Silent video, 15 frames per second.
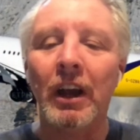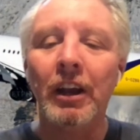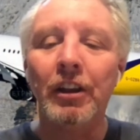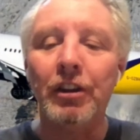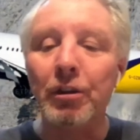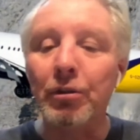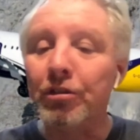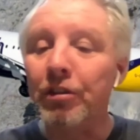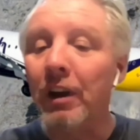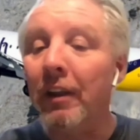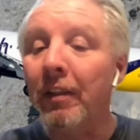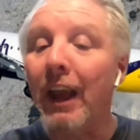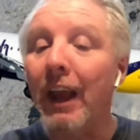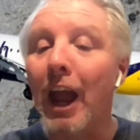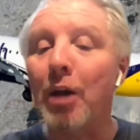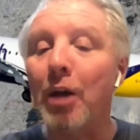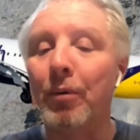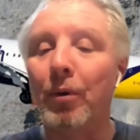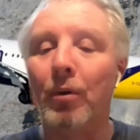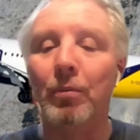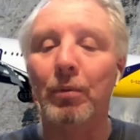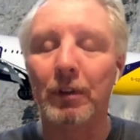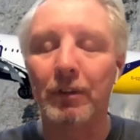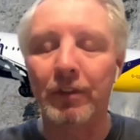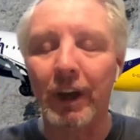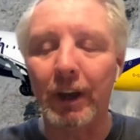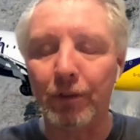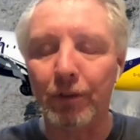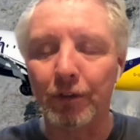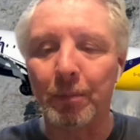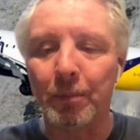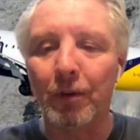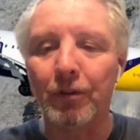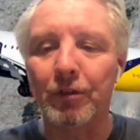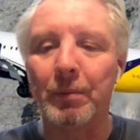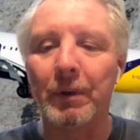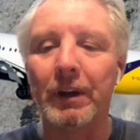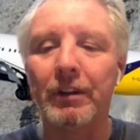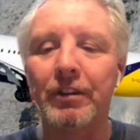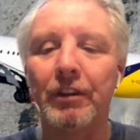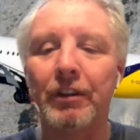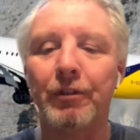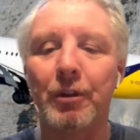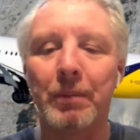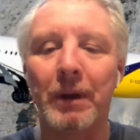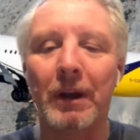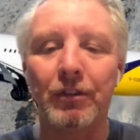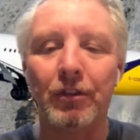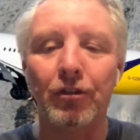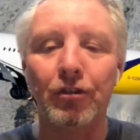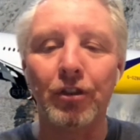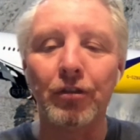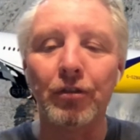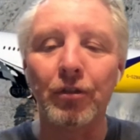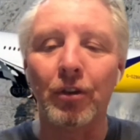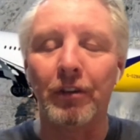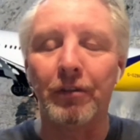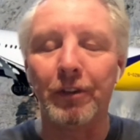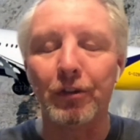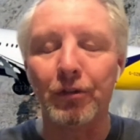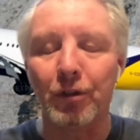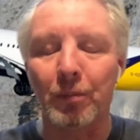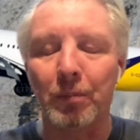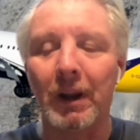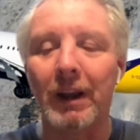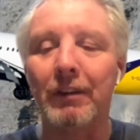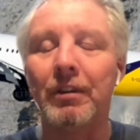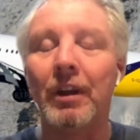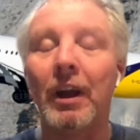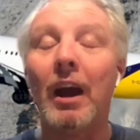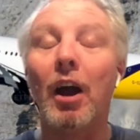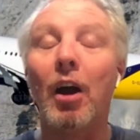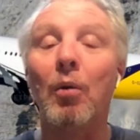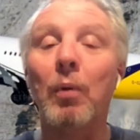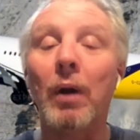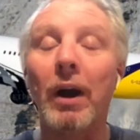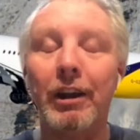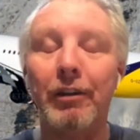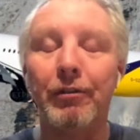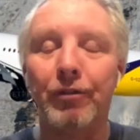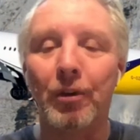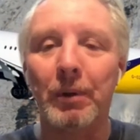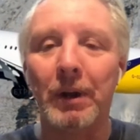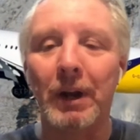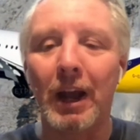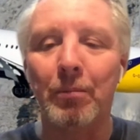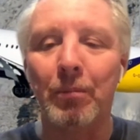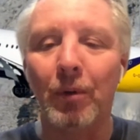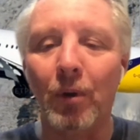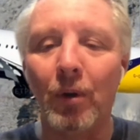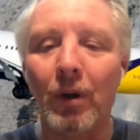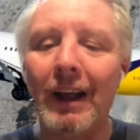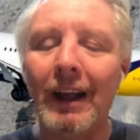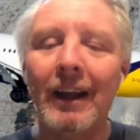Usually the airport will take responsibility for the passengers, or if it took place away from an airport,